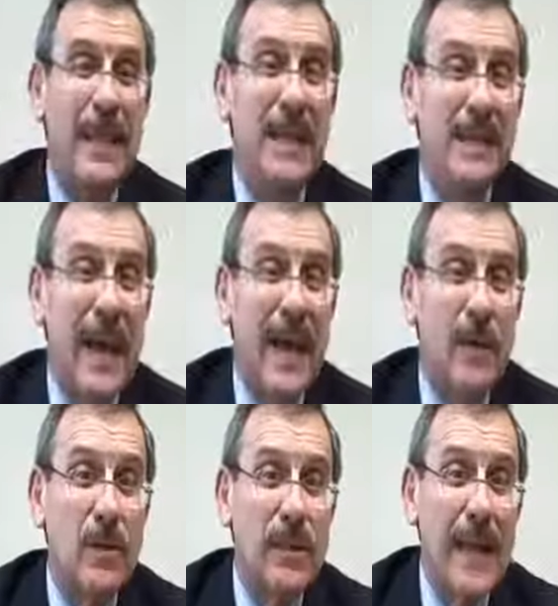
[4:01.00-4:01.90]

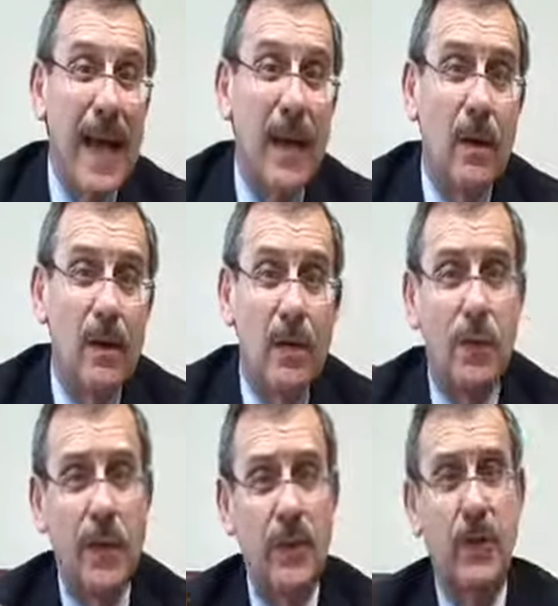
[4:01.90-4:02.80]
loud sounds
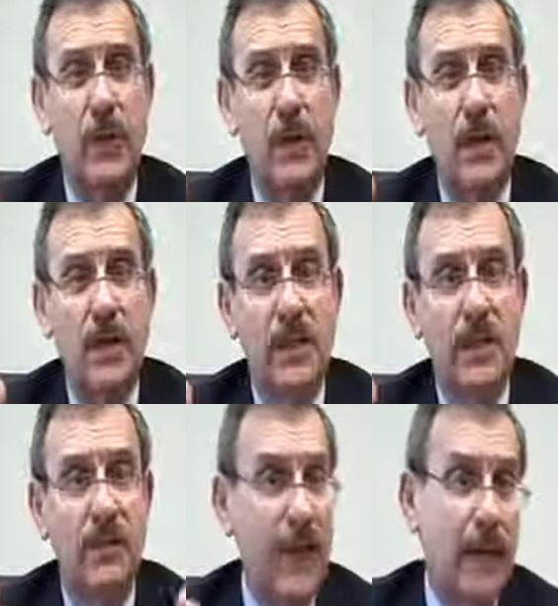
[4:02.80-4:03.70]
which cause
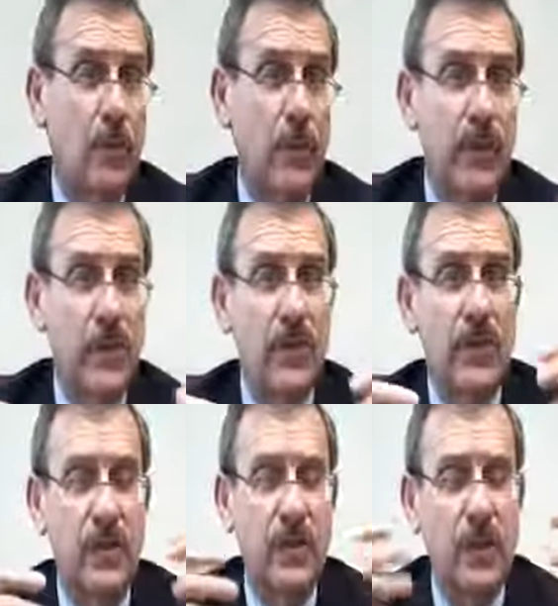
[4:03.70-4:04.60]
veterans
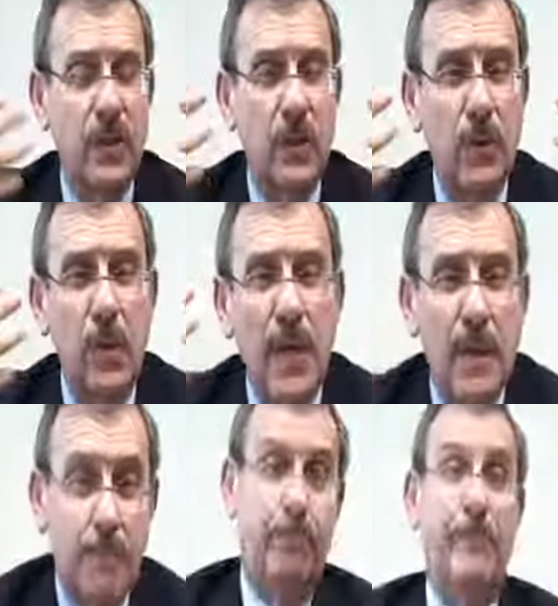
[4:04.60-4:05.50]
to
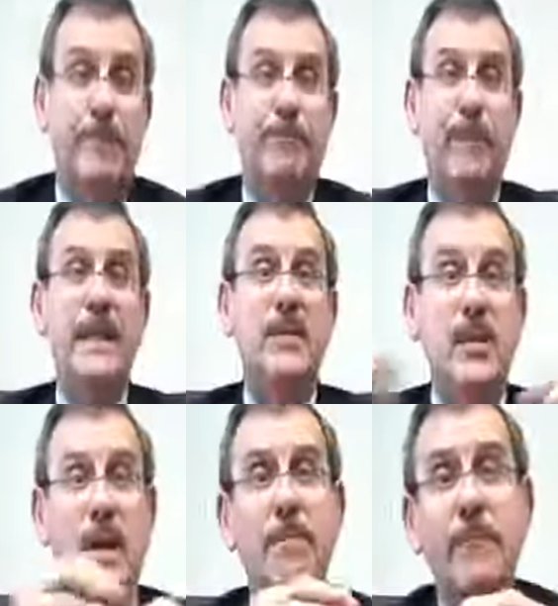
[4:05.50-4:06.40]

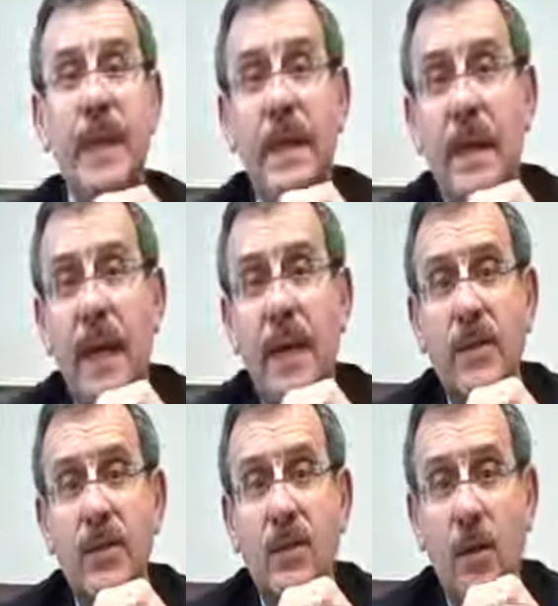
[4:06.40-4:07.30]
be jumpy
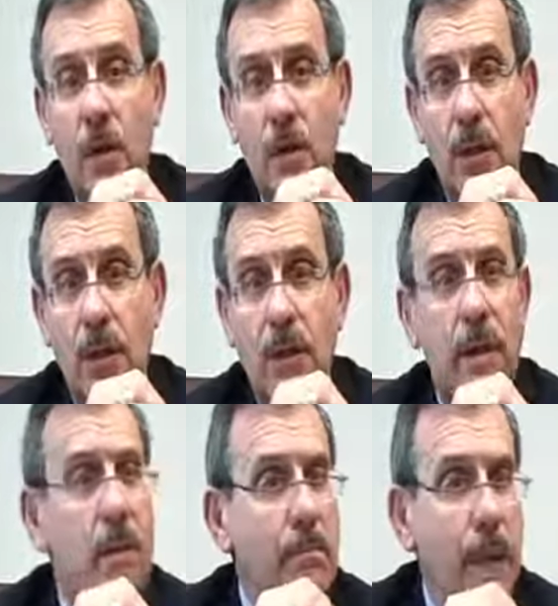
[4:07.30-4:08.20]
and startled
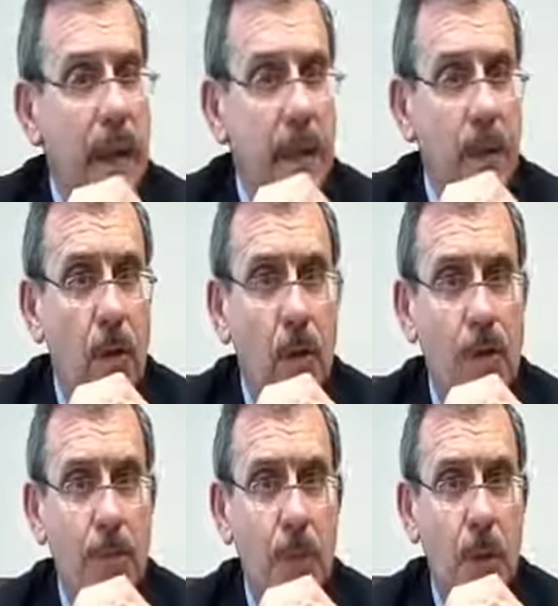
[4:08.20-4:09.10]
might
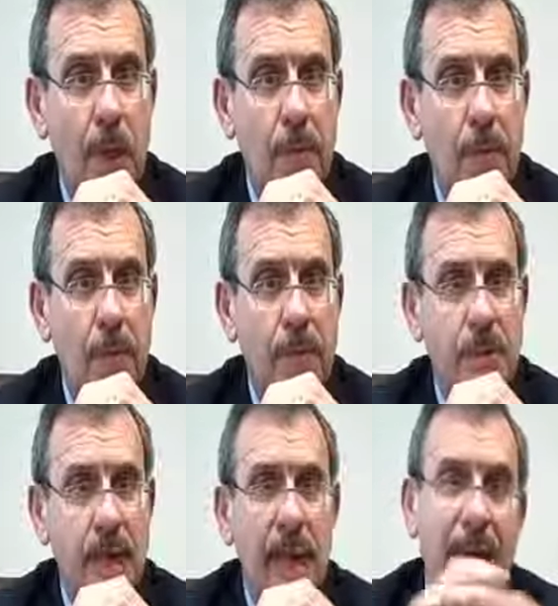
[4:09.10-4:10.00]
cause
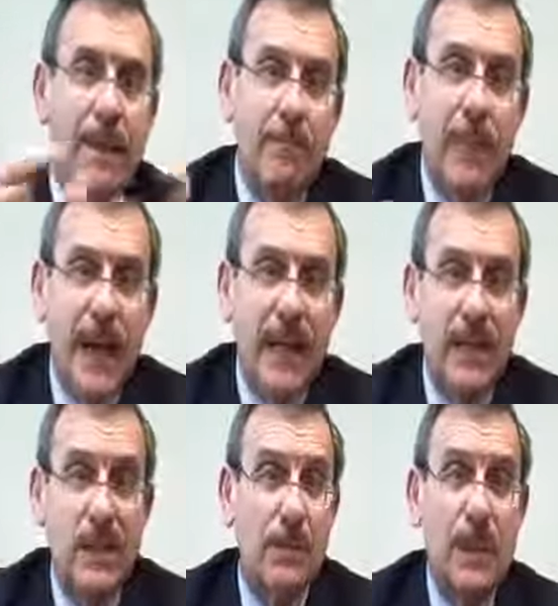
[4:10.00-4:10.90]
problems. It
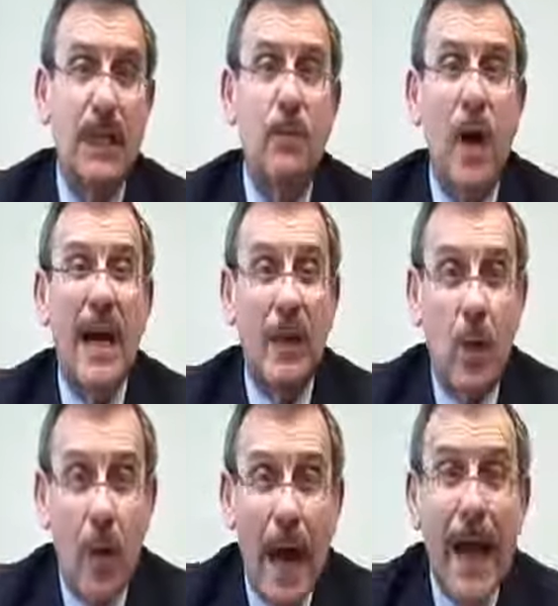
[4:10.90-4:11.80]
might explain why
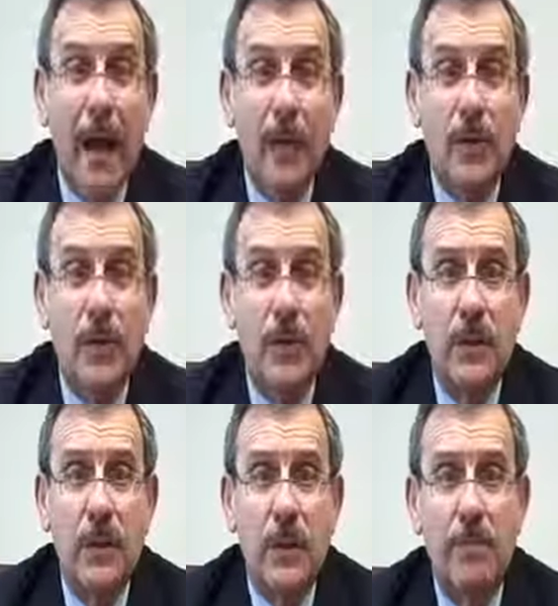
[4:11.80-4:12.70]
crowds
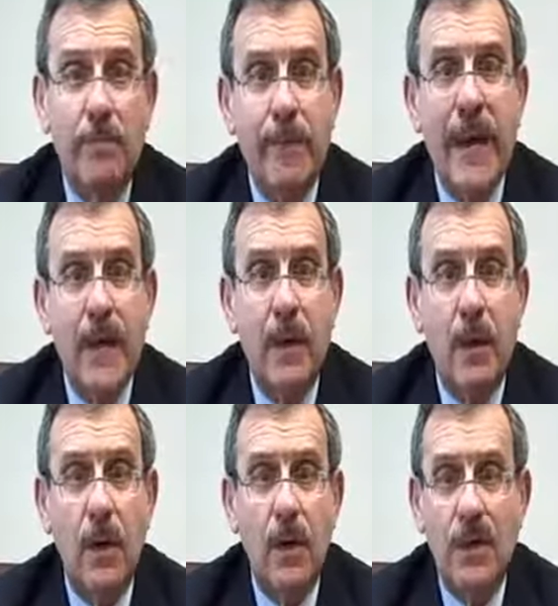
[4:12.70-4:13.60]
may
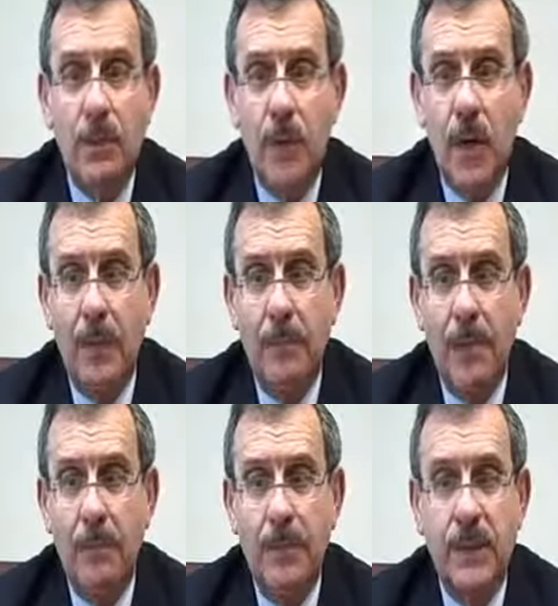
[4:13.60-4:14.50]
cause
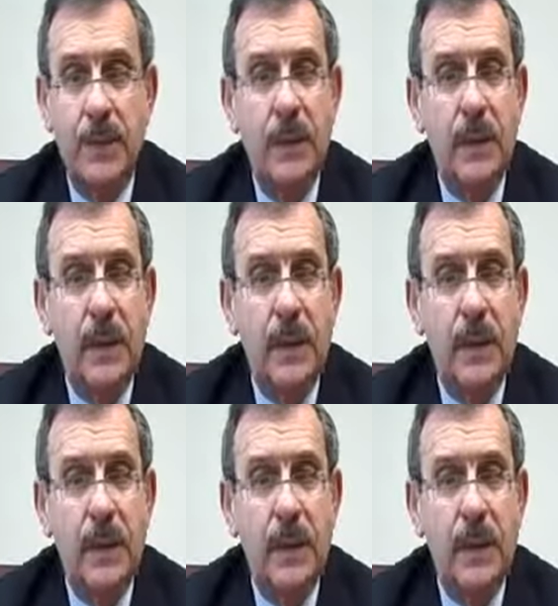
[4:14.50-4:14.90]
problems.